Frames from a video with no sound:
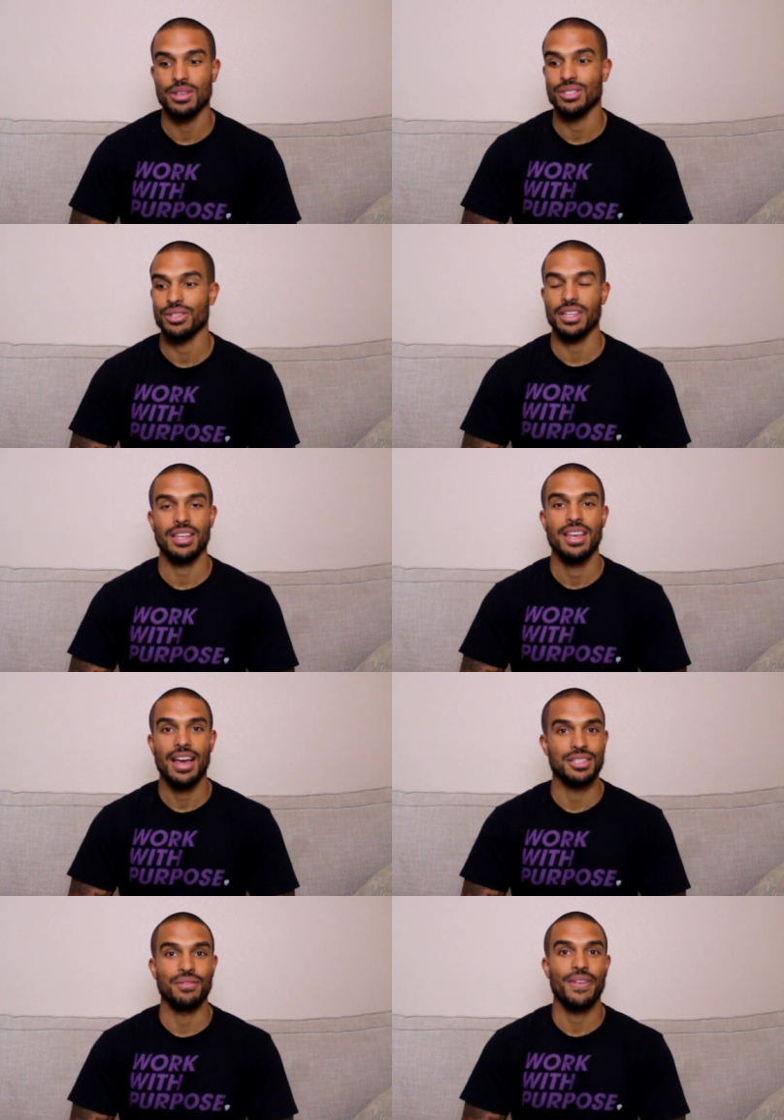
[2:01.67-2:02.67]
and I was literally,
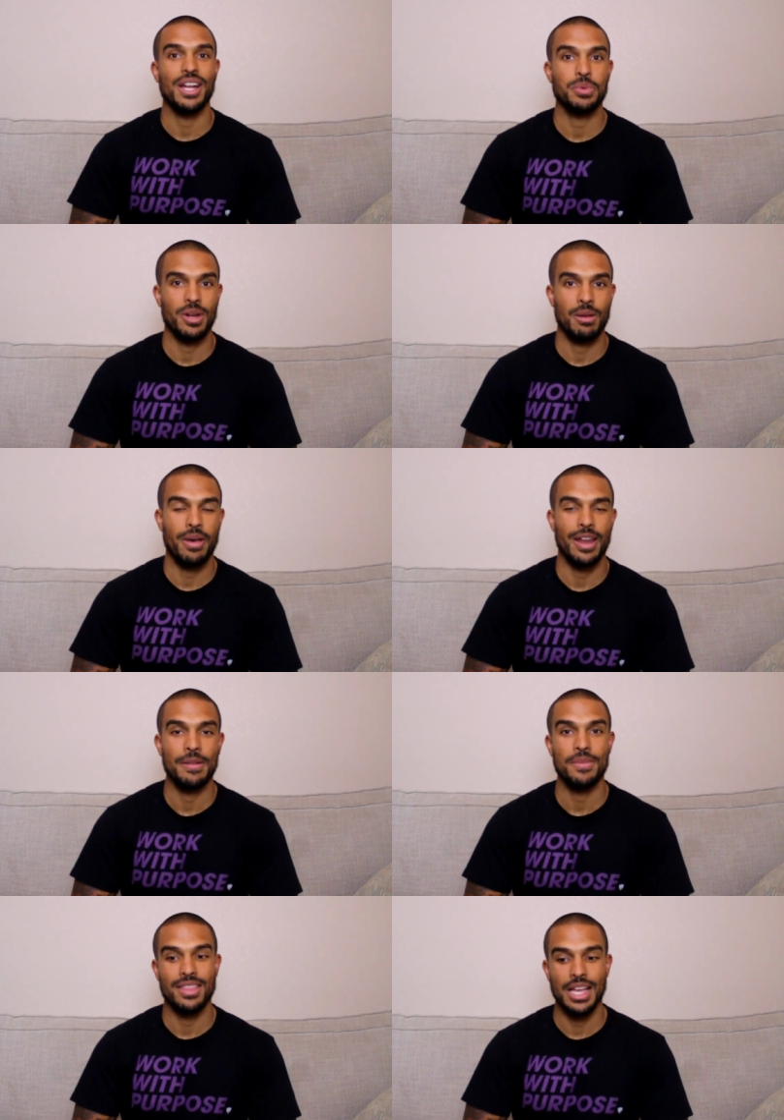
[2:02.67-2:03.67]
I was infatuated about
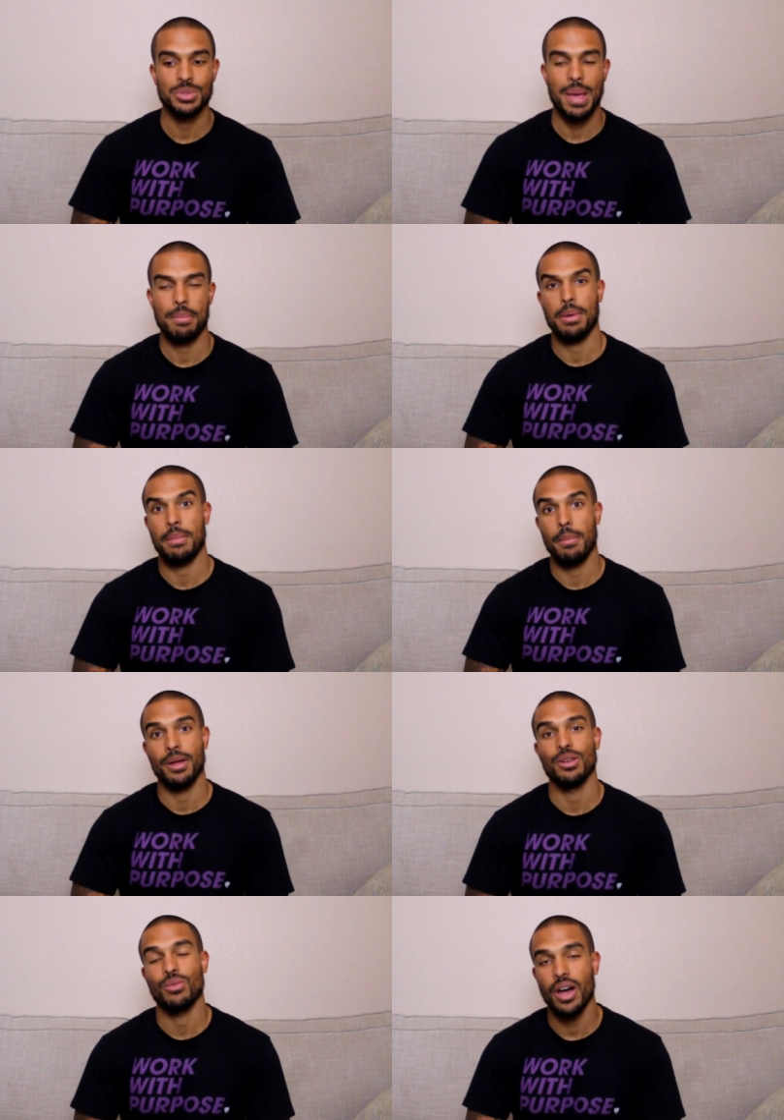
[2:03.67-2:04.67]
it, and that's when I met my
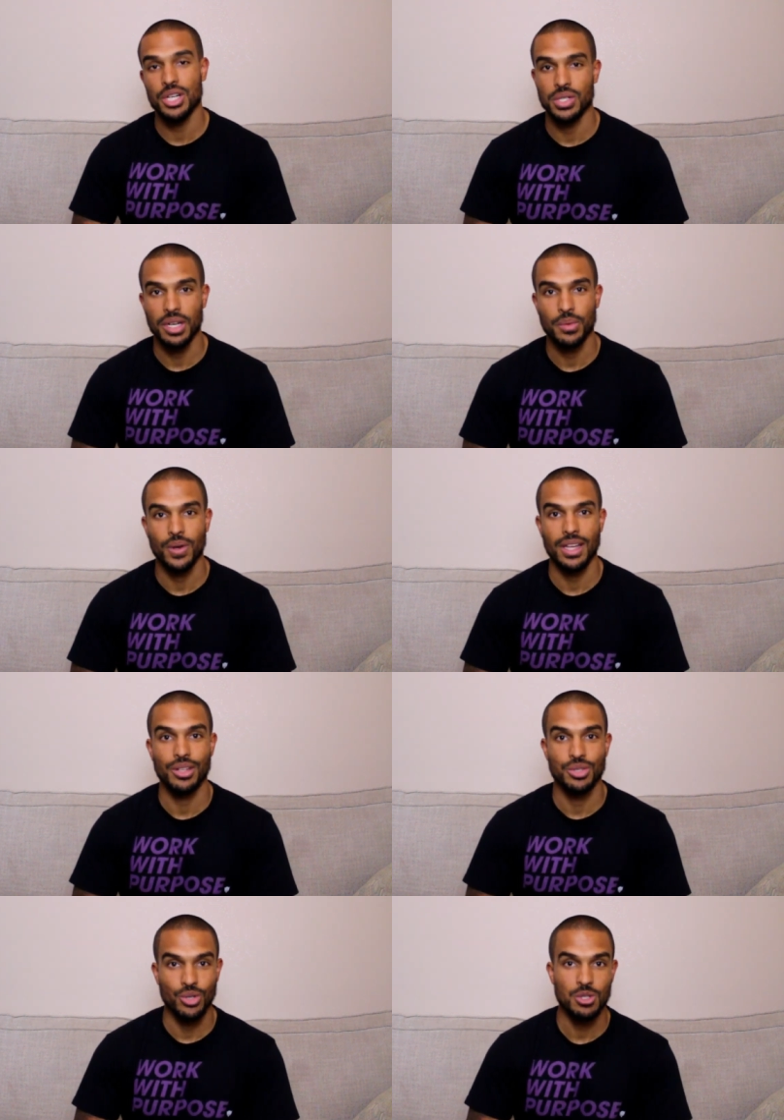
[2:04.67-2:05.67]
buddy Roderick, where he
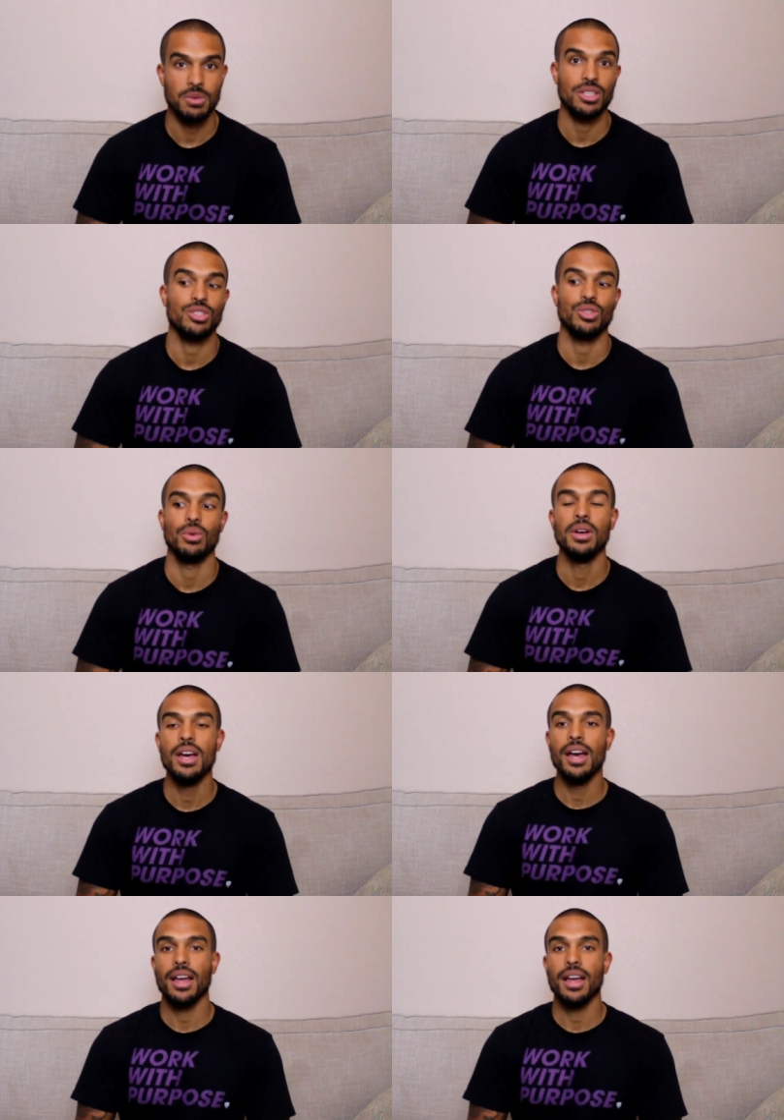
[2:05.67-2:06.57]
introduced me to